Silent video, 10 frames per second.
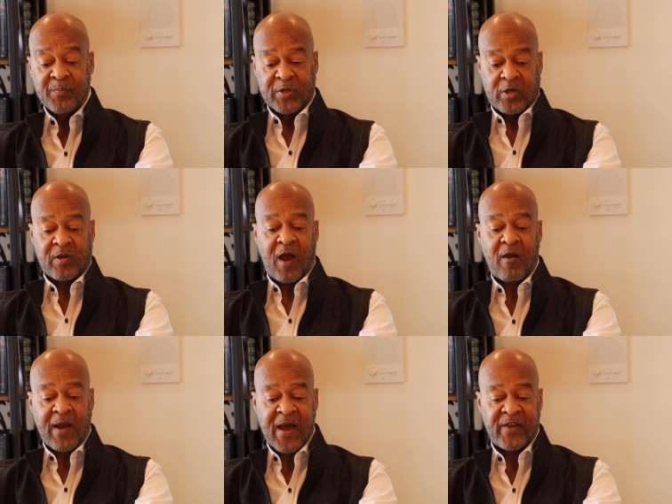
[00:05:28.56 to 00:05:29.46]
But in
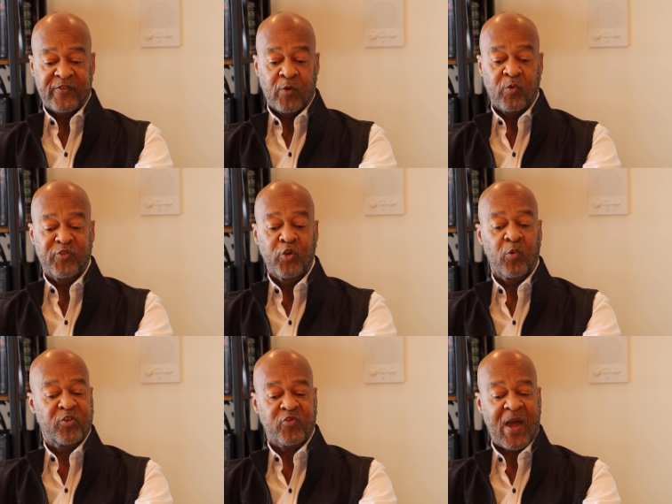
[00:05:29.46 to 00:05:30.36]
our eyes, there was
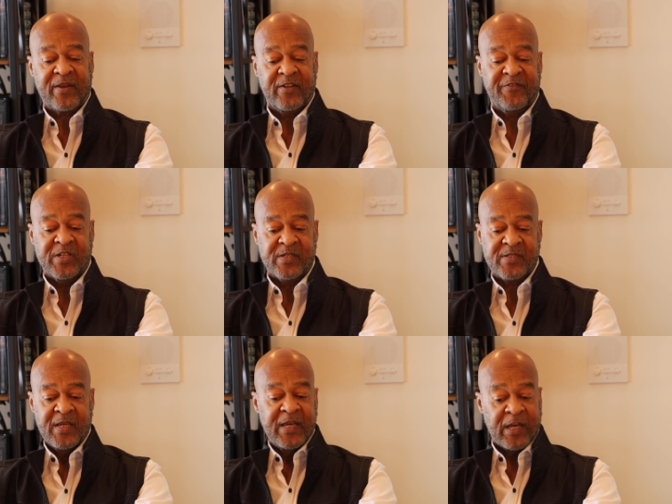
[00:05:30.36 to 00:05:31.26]
no
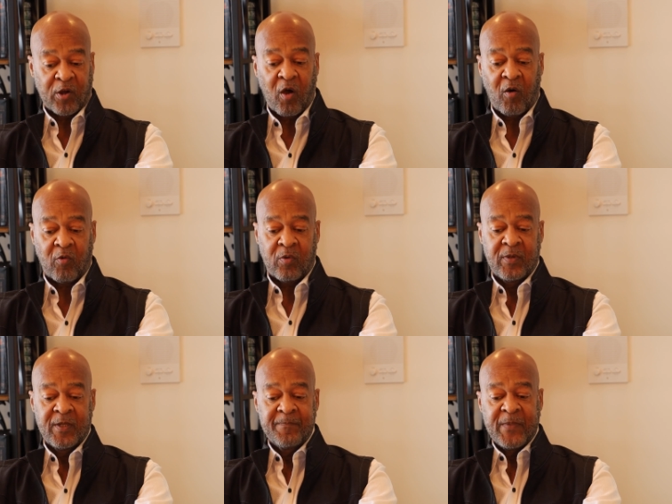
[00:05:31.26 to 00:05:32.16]
attractiveness at all,
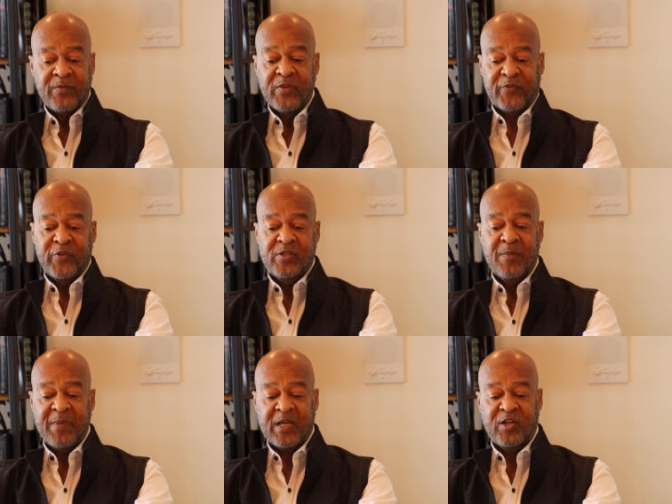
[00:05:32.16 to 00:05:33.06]
nothing
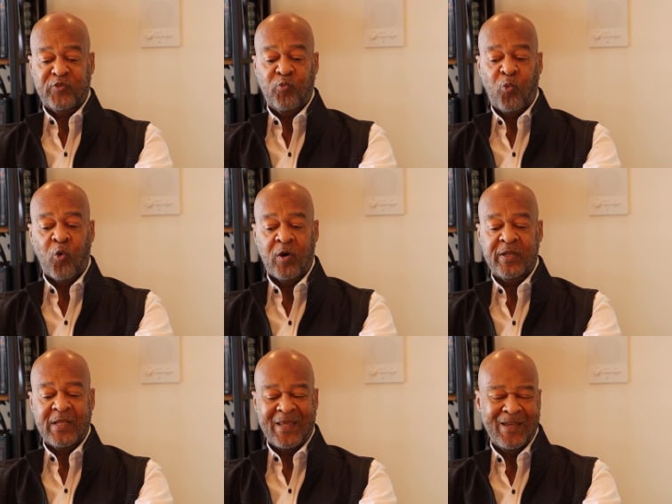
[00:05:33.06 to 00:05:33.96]
to make us
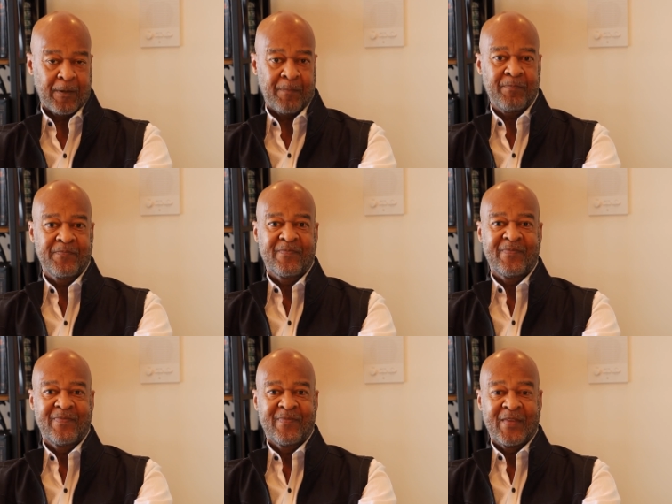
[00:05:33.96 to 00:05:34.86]
want him.
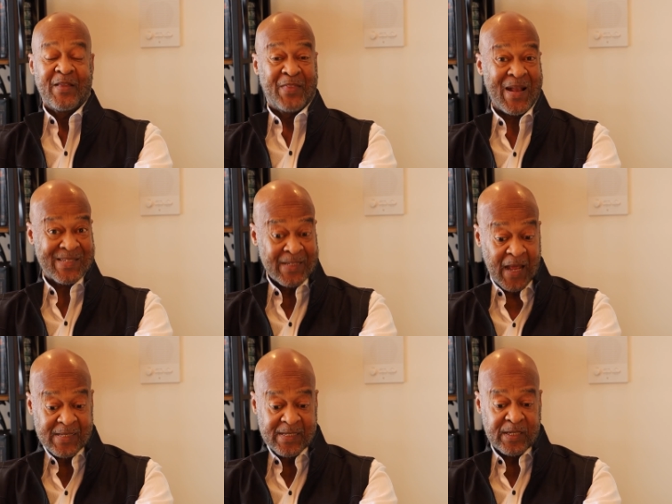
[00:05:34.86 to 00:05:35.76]
That's in
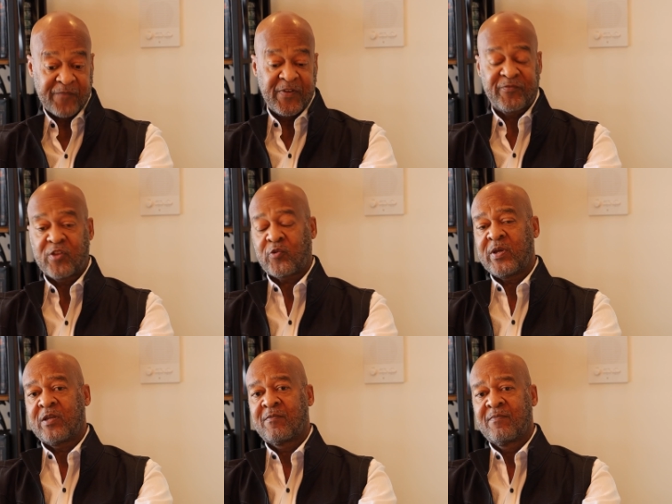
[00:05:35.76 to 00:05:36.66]
Isaiah
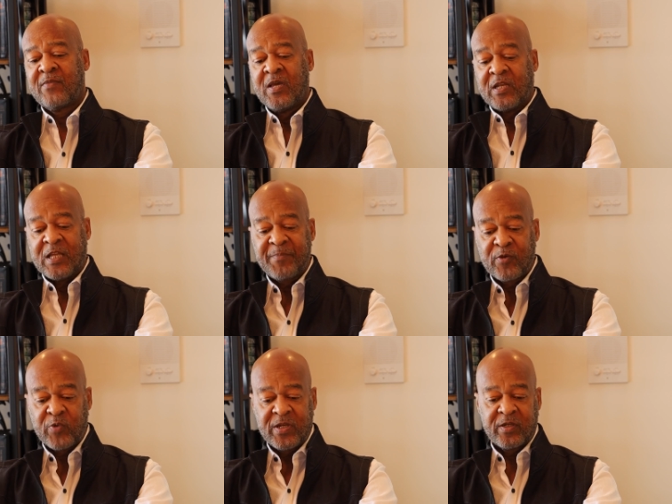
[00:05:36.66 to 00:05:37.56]
53. Let
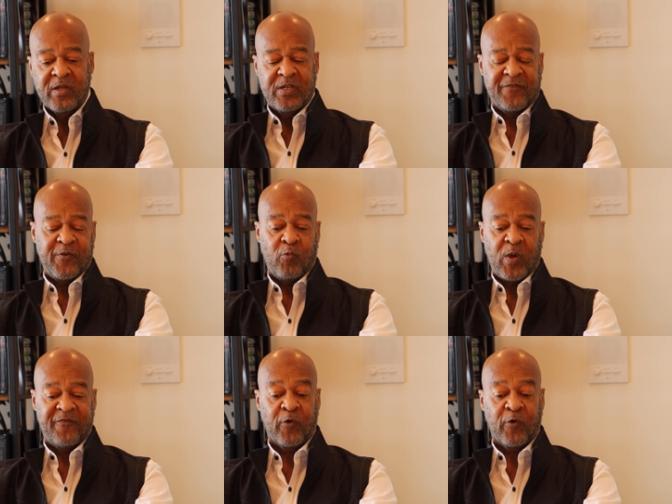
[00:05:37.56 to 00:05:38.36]
me read it a different way.